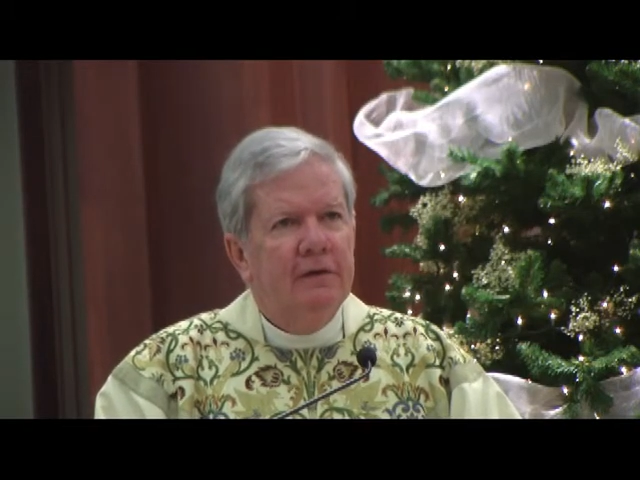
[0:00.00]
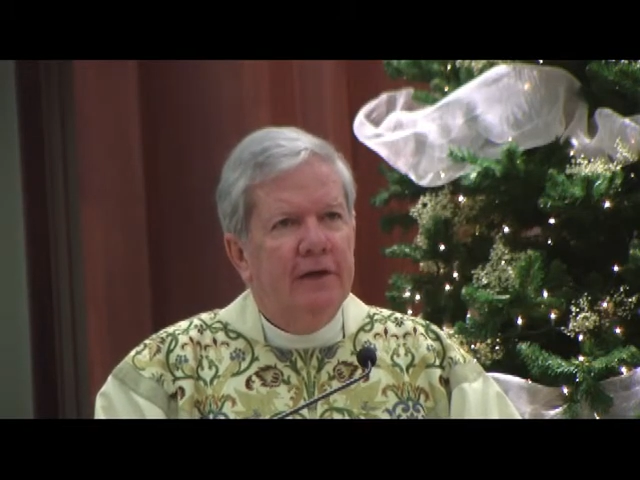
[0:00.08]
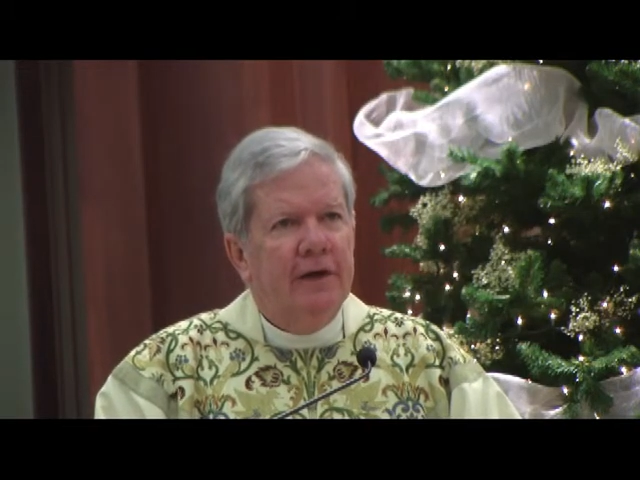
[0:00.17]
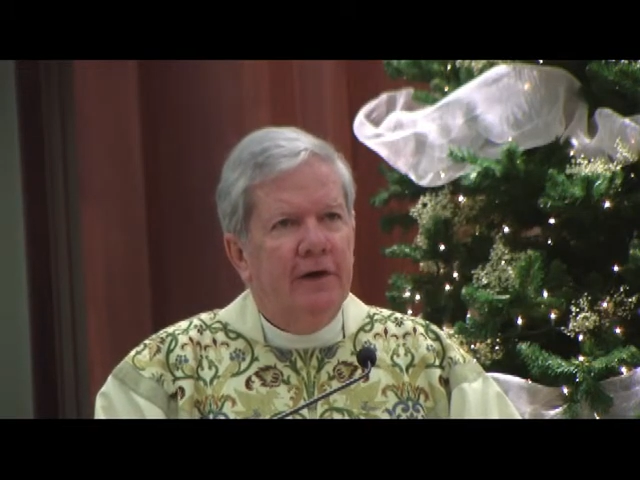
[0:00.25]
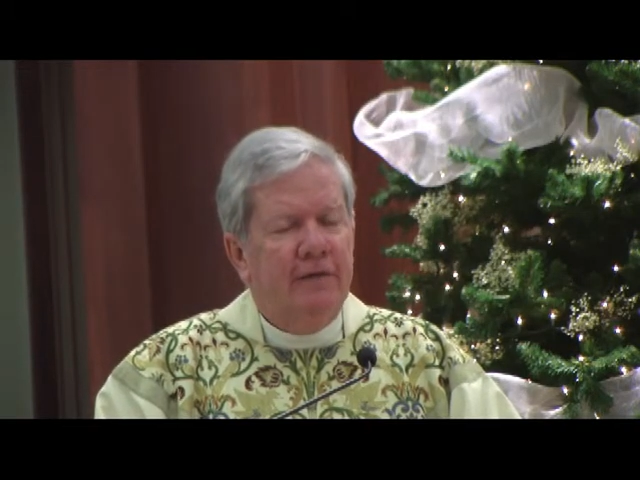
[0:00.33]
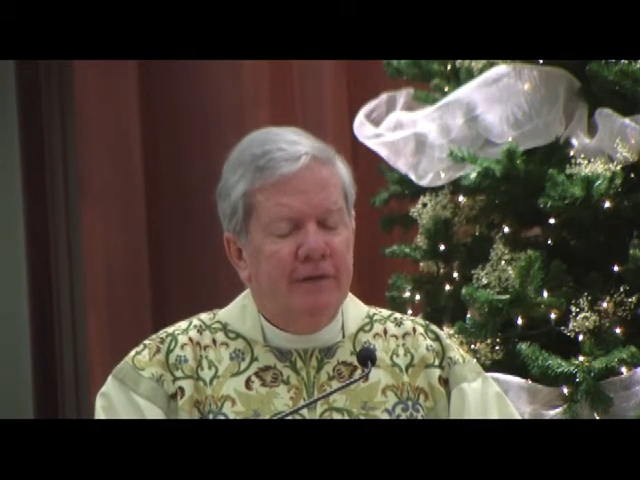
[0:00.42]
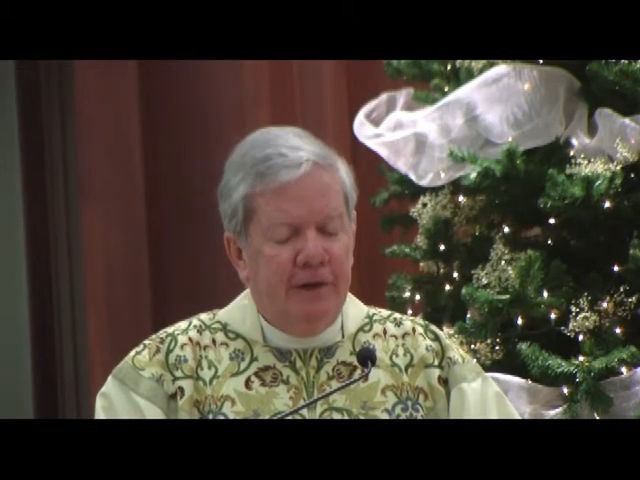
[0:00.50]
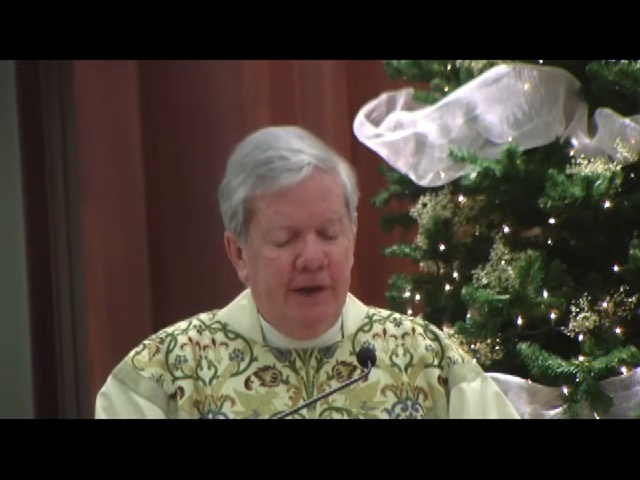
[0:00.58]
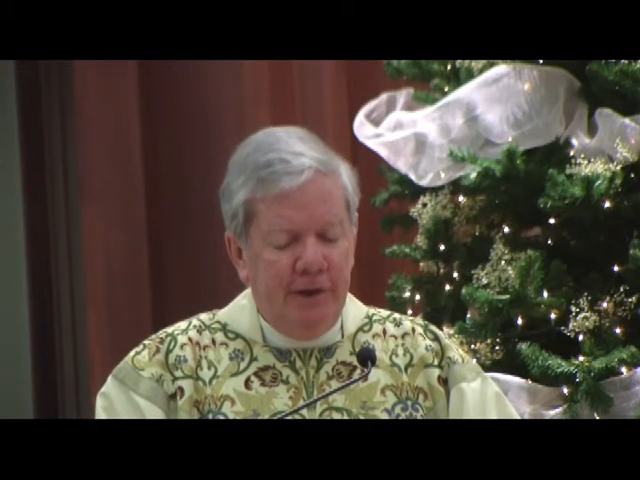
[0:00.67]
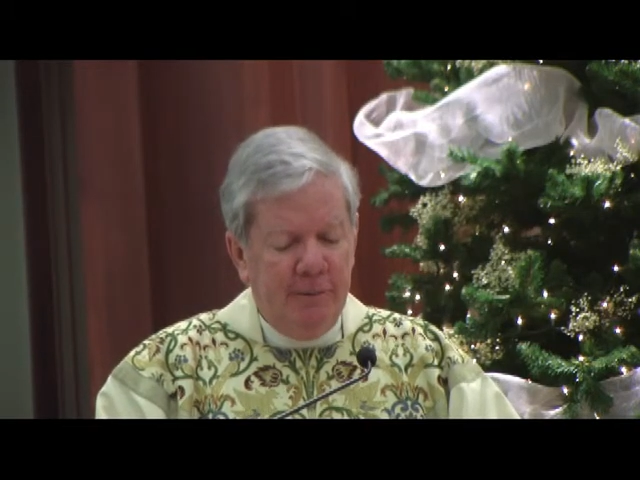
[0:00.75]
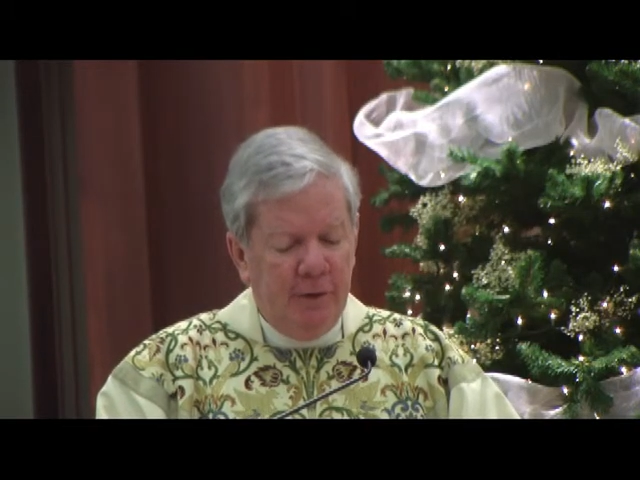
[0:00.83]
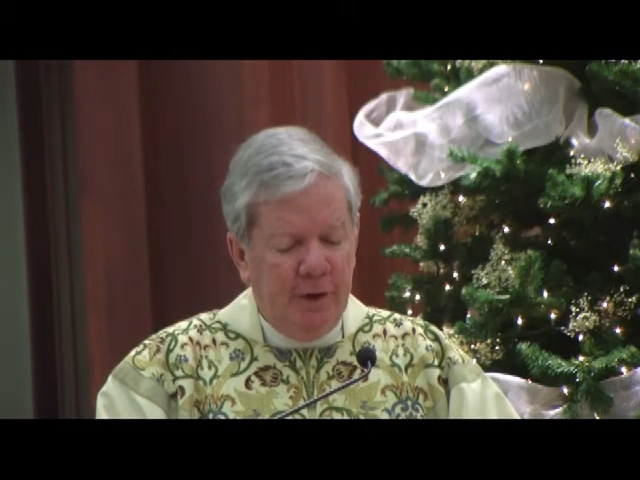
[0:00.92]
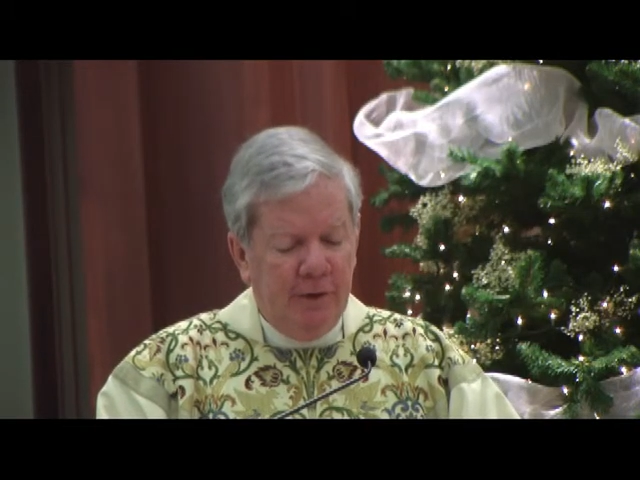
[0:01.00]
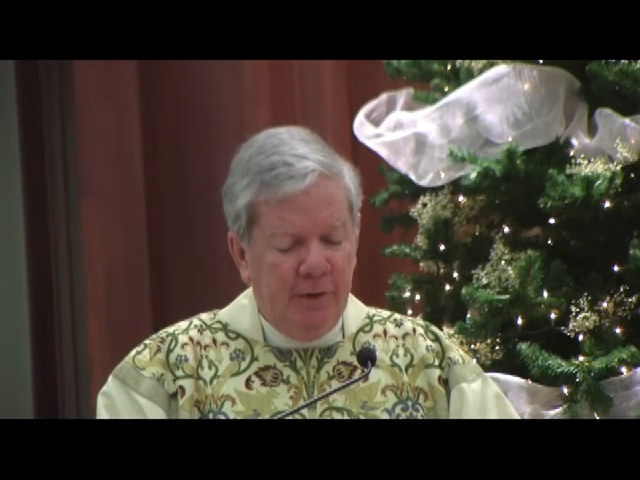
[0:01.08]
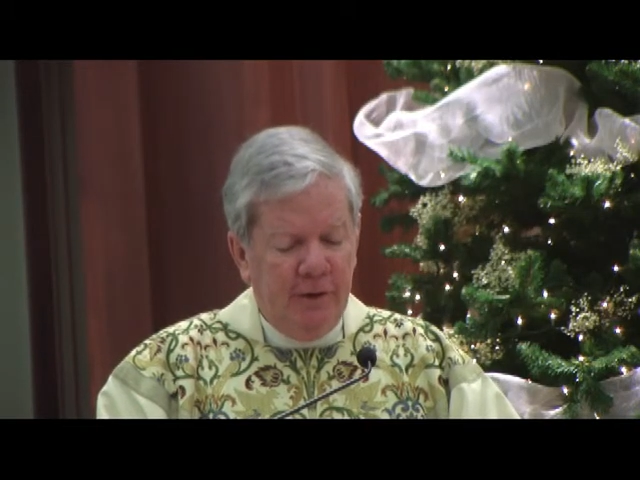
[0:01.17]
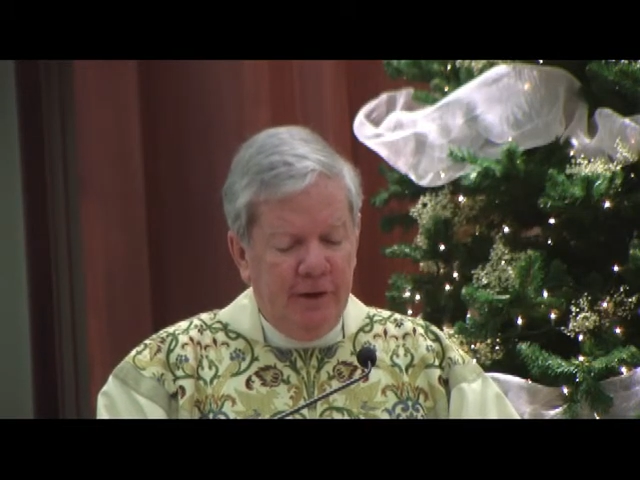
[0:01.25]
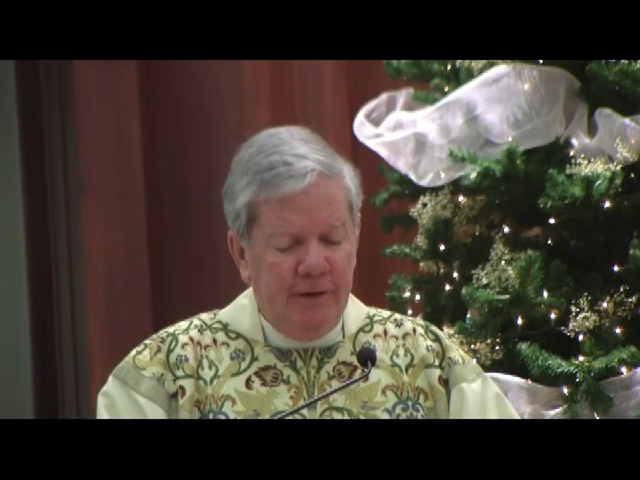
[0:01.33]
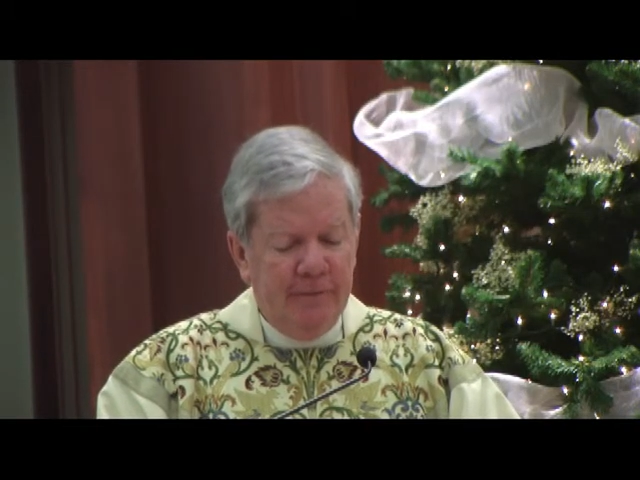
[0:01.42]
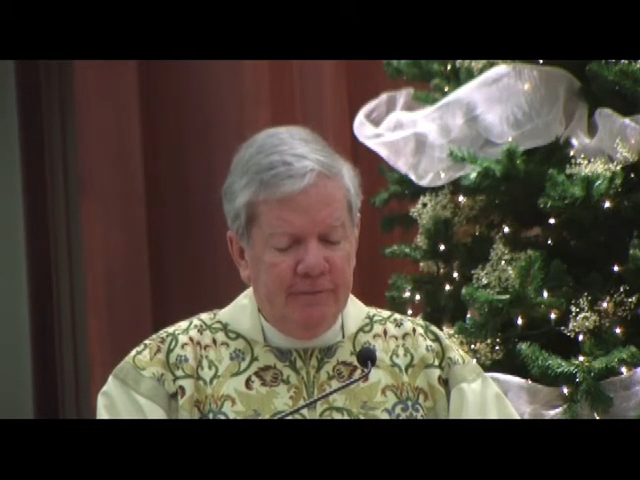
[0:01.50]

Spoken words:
that can often take your breath away.